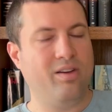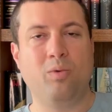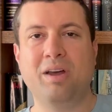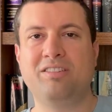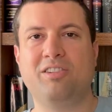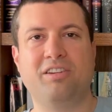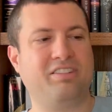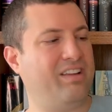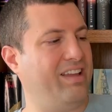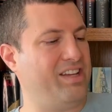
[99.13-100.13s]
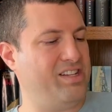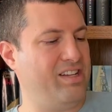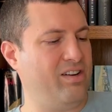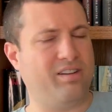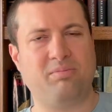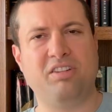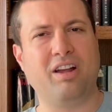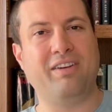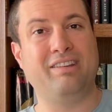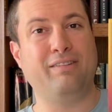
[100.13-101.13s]
Westeros collection, or Song
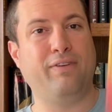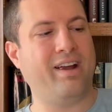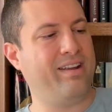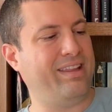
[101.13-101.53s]
of Ice and Fire.